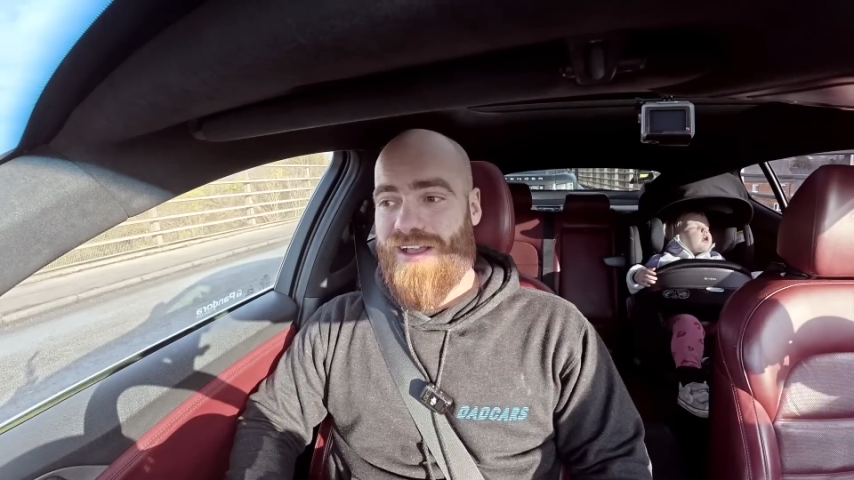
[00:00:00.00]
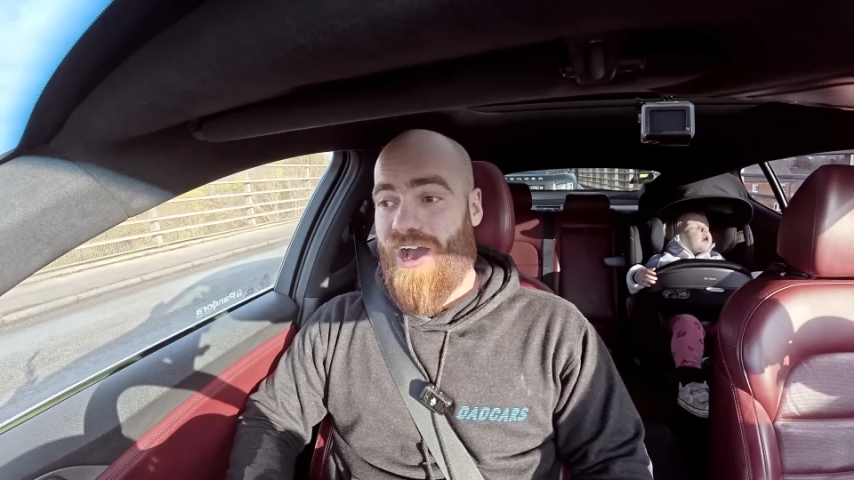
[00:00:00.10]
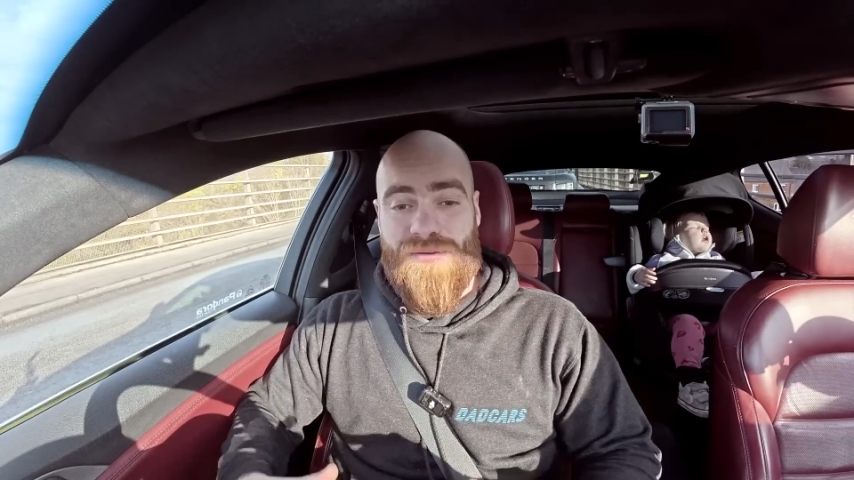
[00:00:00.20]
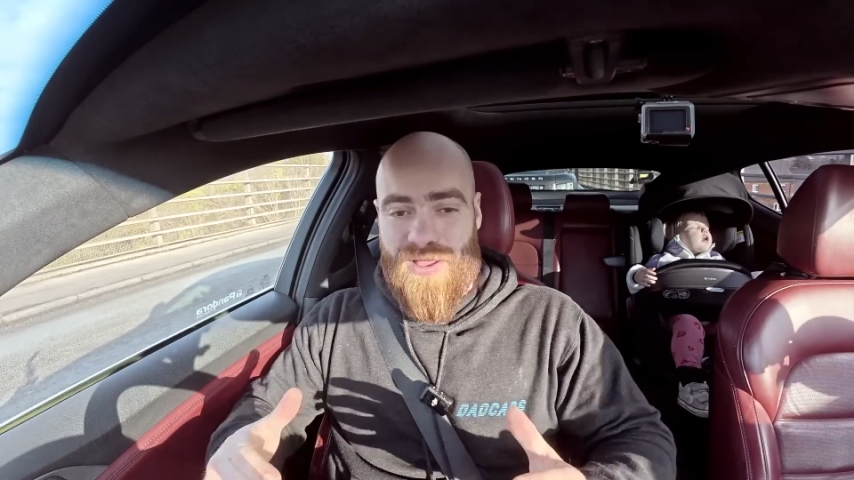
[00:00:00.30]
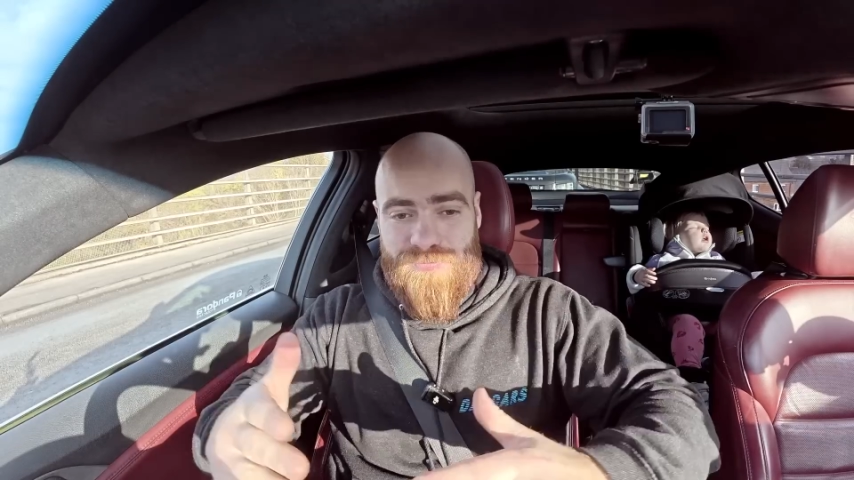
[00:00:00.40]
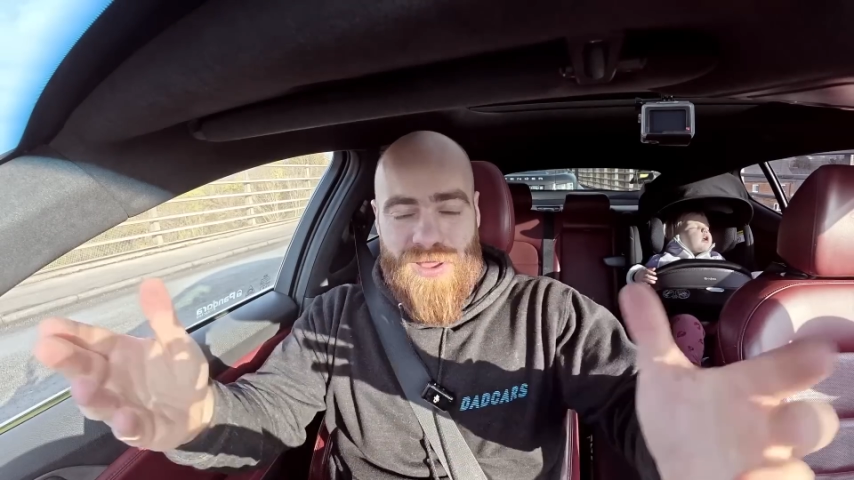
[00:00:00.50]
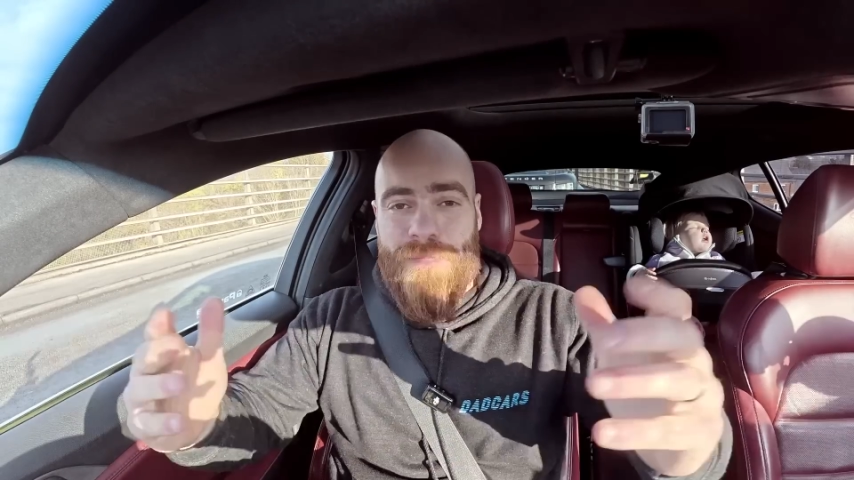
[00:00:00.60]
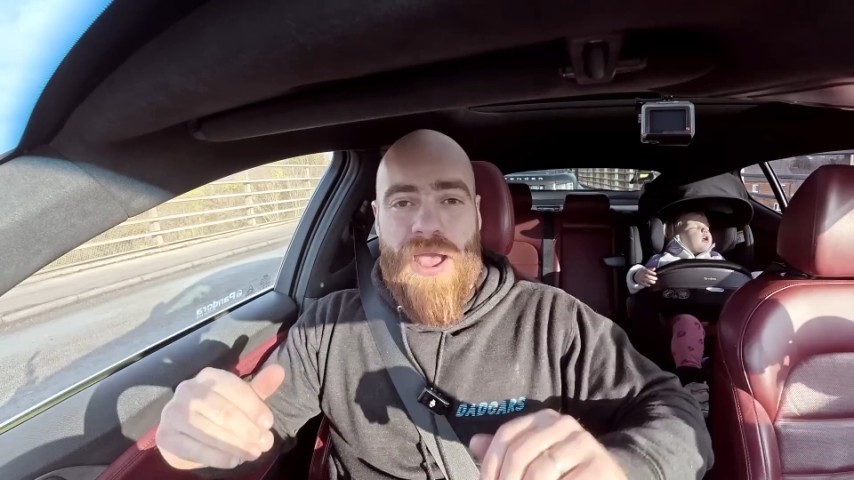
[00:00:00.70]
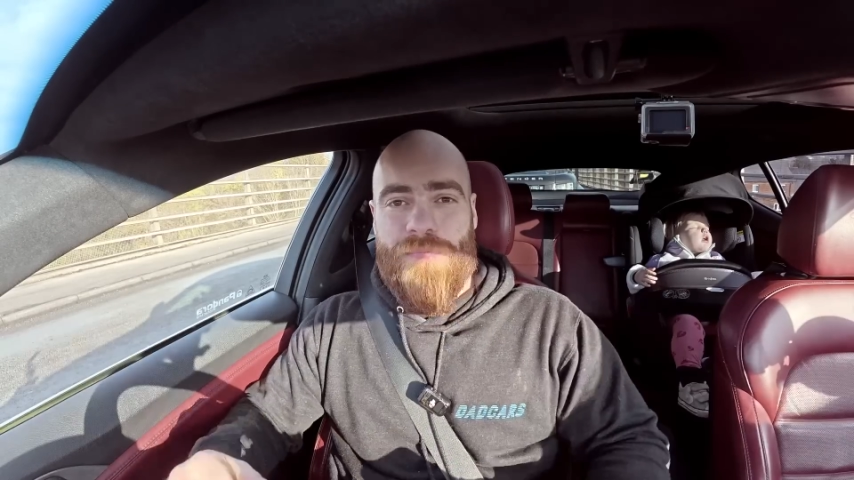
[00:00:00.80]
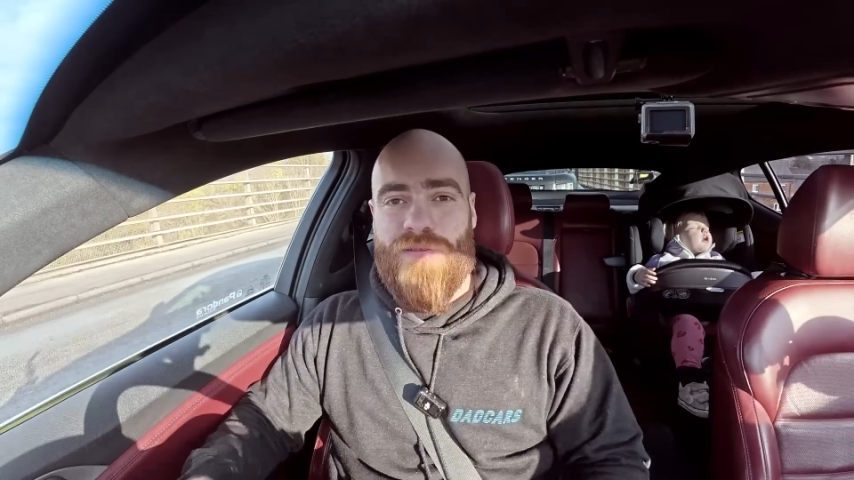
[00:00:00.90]

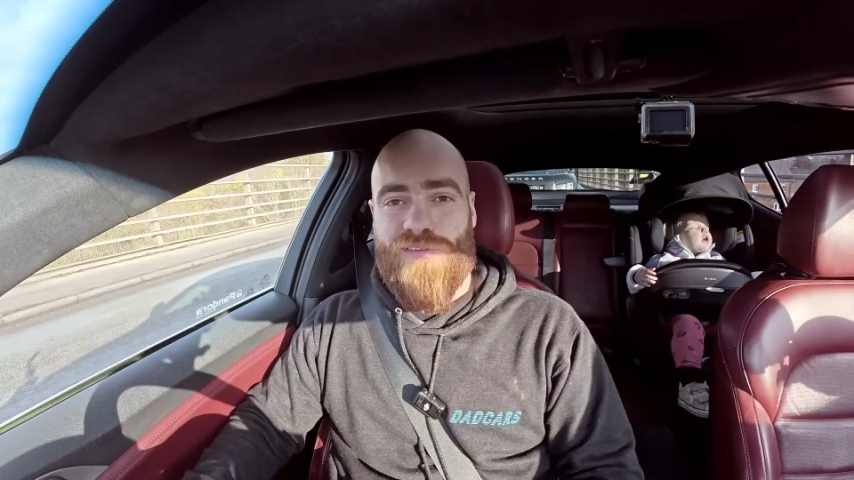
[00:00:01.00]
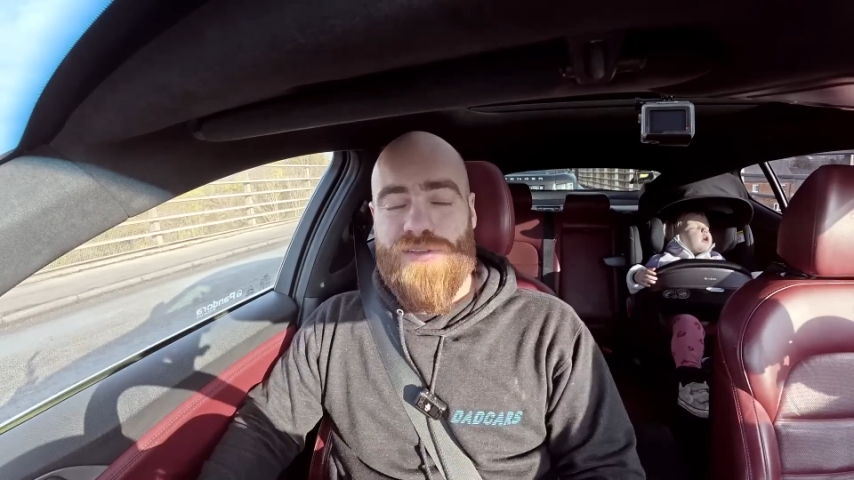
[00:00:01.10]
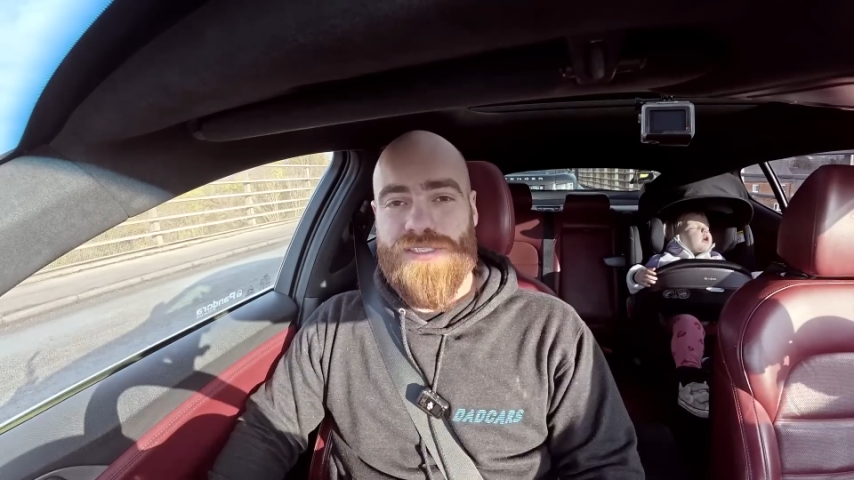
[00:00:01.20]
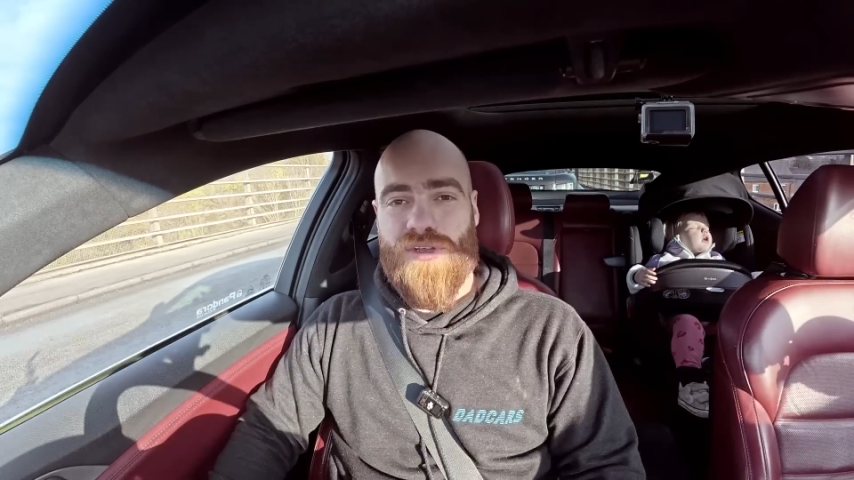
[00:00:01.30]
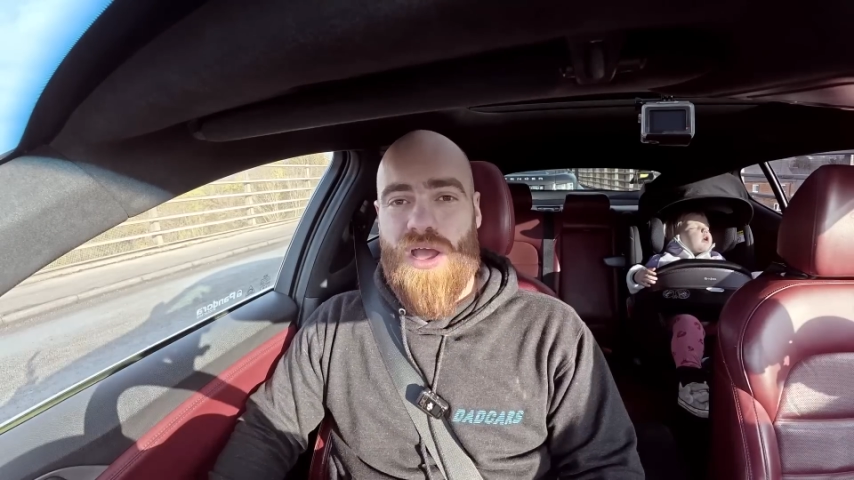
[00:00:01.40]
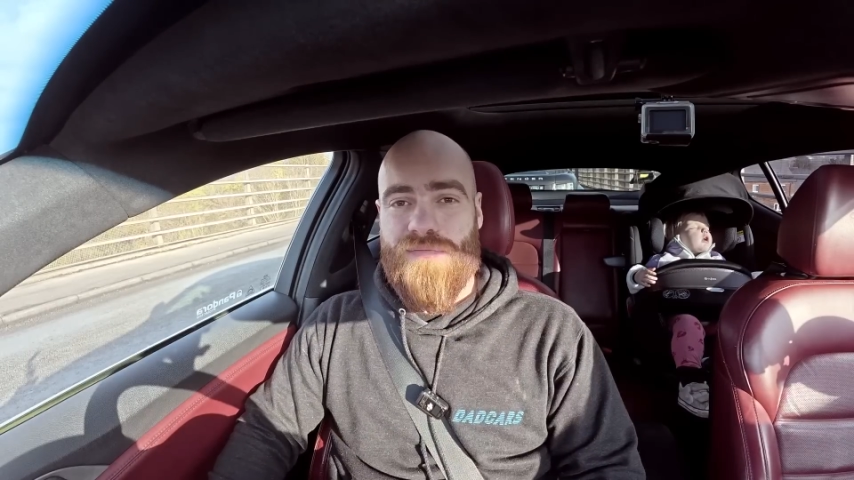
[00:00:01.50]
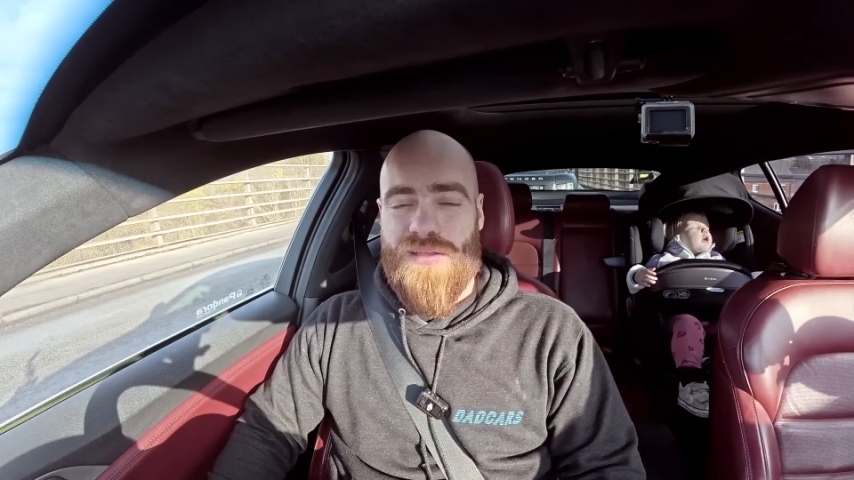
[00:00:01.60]
I'm happy for you to drive